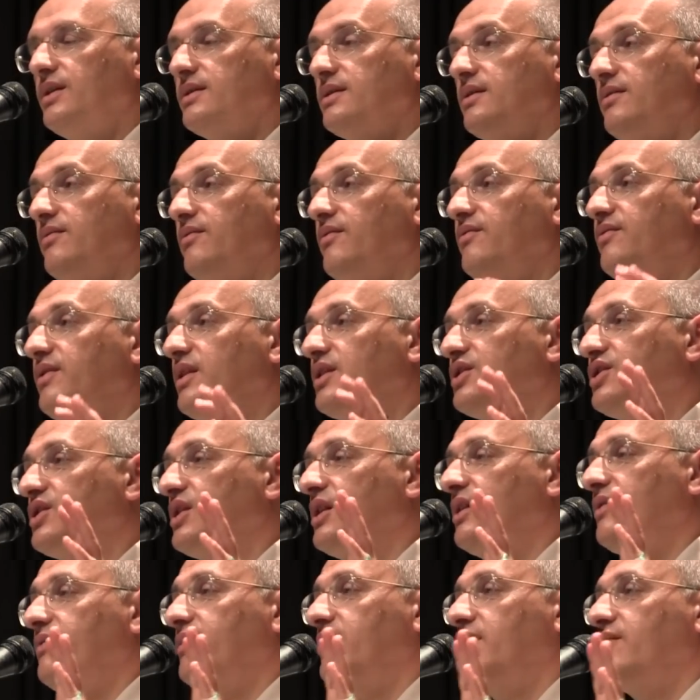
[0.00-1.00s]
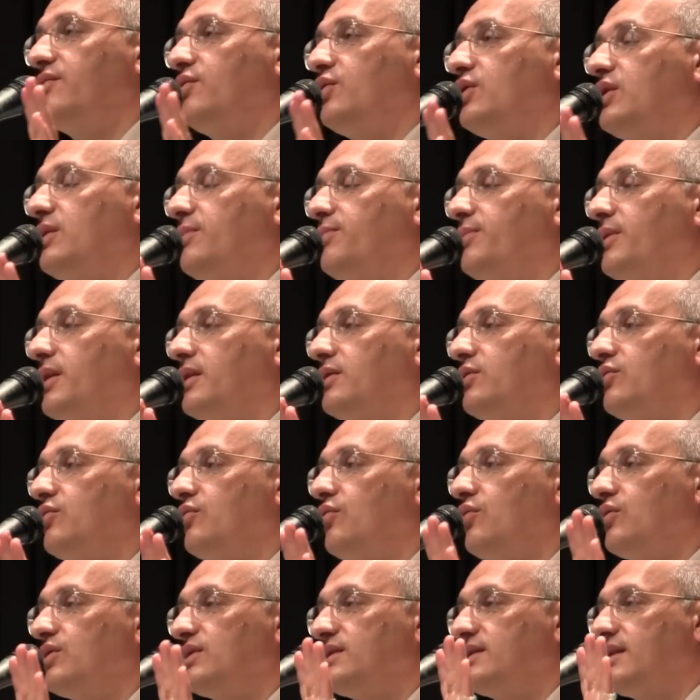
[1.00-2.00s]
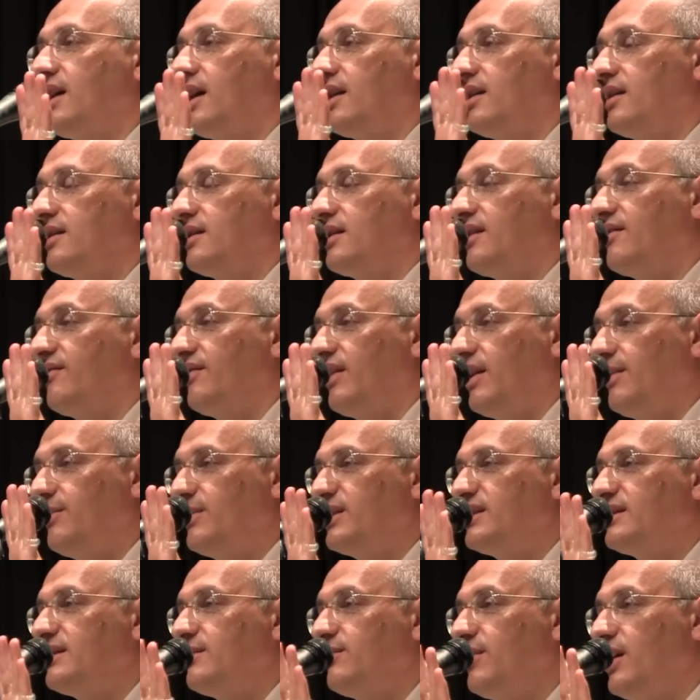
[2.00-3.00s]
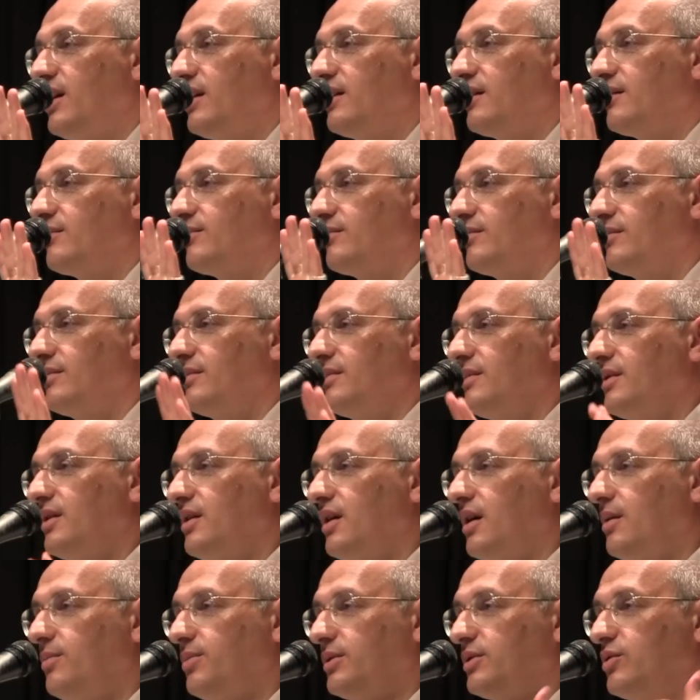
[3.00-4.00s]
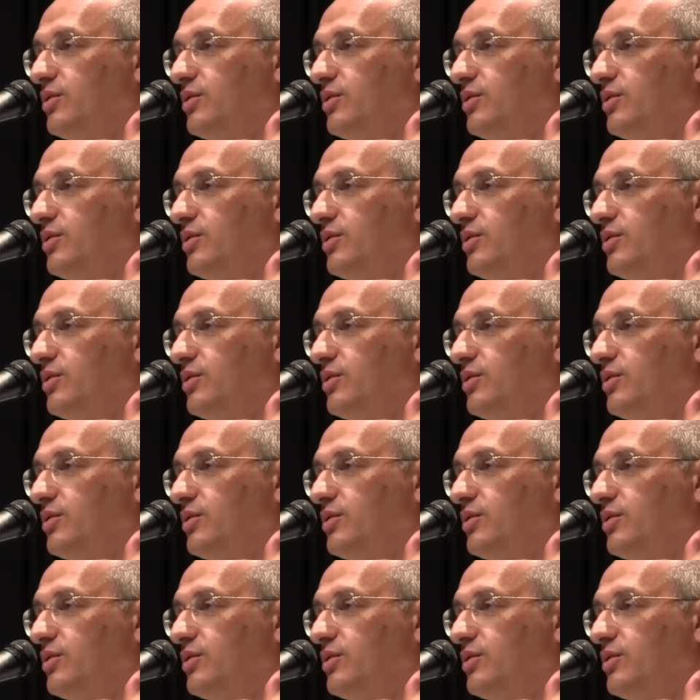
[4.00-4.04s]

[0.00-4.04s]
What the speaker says: But let a man be a man. If you put